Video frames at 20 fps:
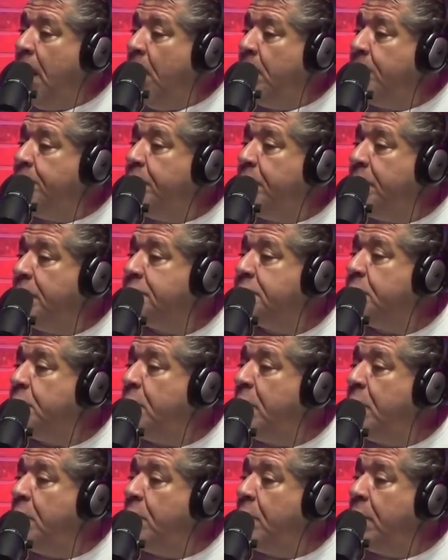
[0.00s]
I would put it
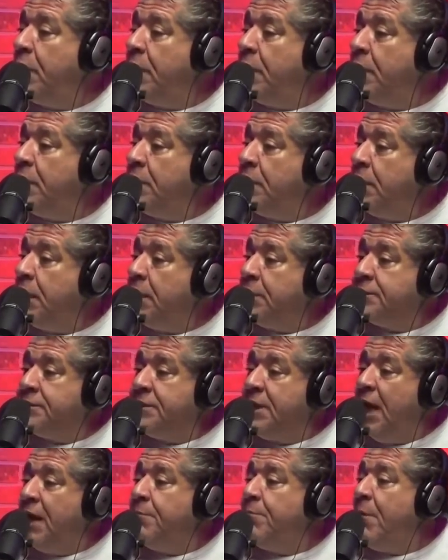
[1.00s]
somewhere where it's
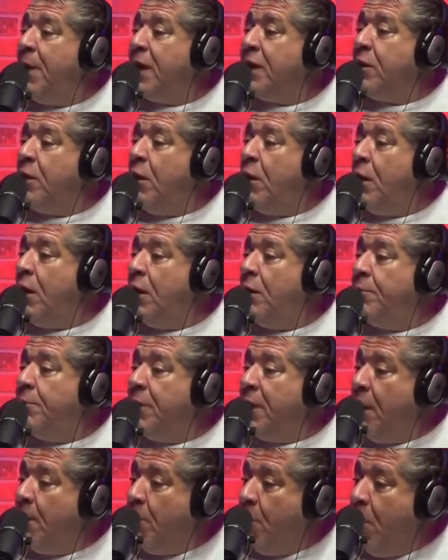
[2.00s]
not in my car,
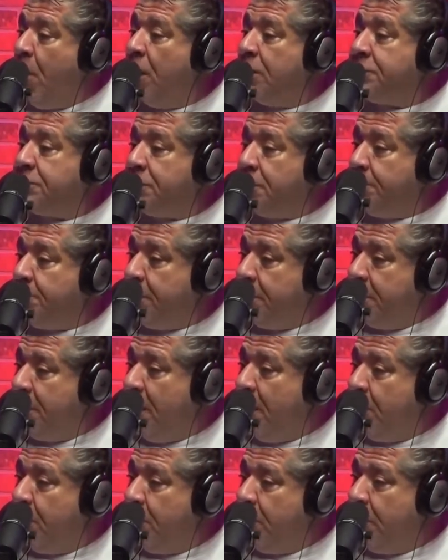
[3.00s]
but I'm watching it, but
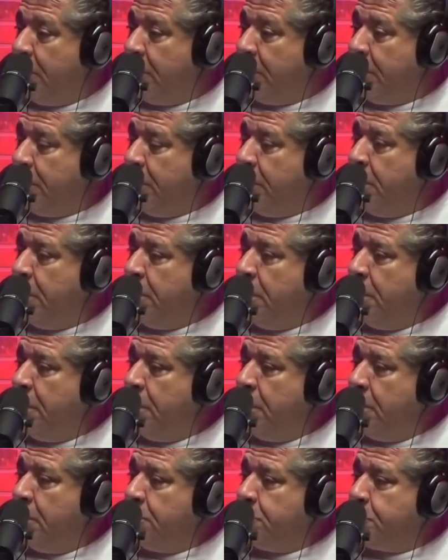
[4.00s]
not really.
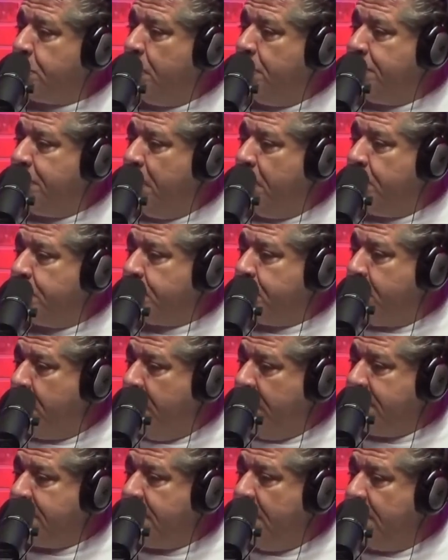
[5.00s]
So if there was
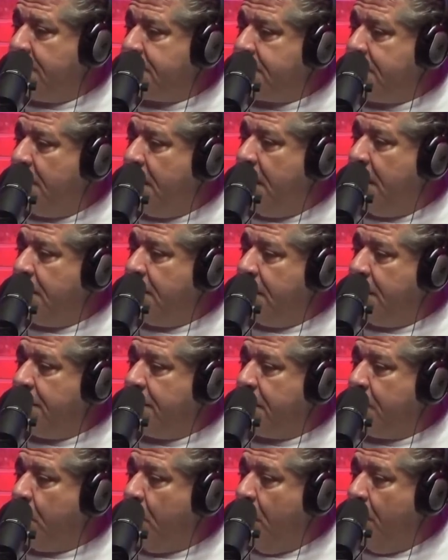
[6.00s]
crates outside and
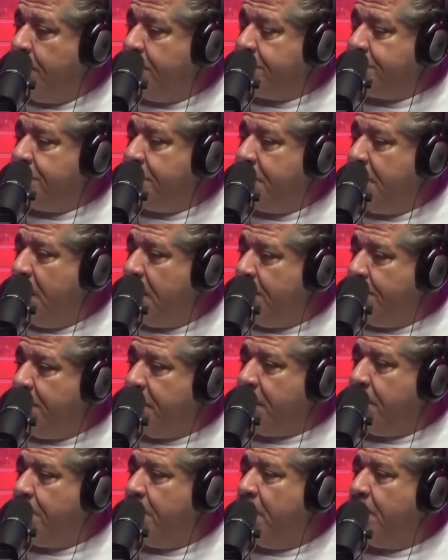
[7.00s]
the garbage man had to
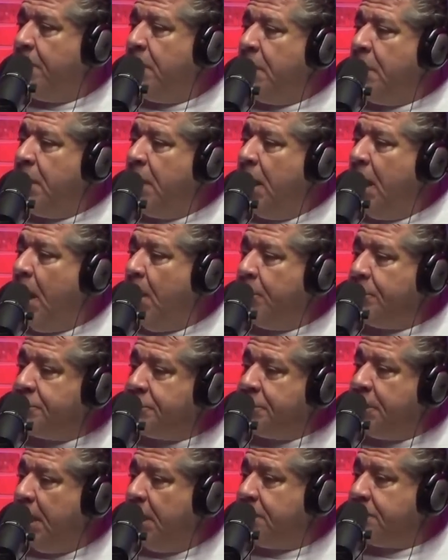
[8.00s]
pick them up, I would
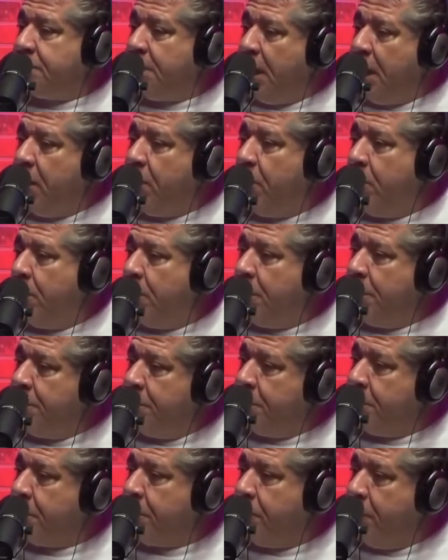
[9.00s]
stash the heroin
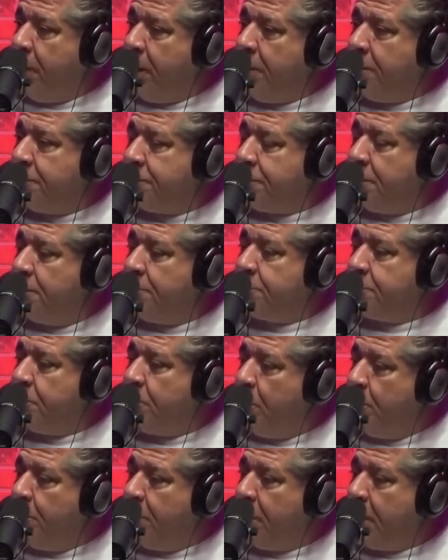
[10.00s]
under a crate or something so
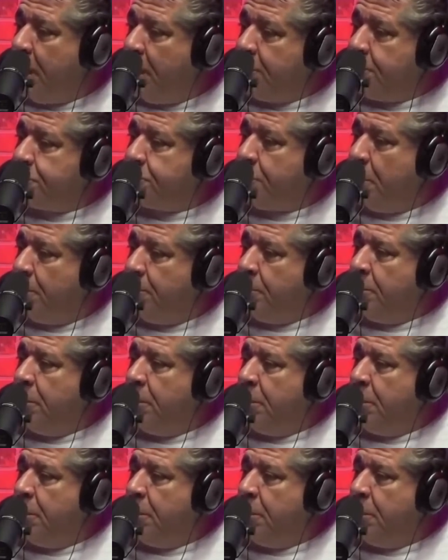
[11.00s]
nobody got in trouble.